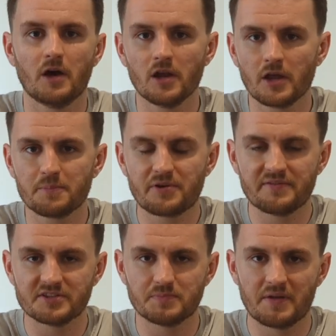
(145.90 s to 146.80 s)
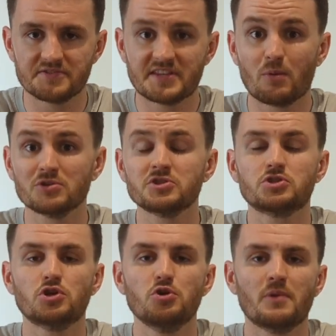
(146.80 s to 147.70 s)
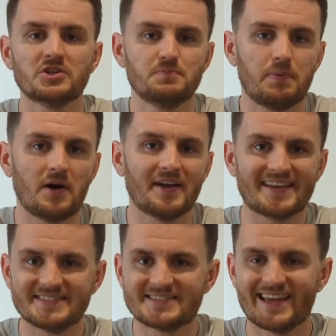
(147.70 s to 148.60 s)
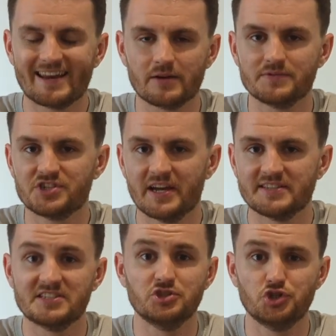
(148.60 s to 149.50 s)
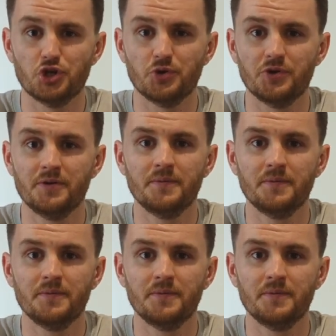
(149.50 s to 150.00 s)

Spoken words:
Unlike previous months, there wasn't too much buying and selling of shares in June.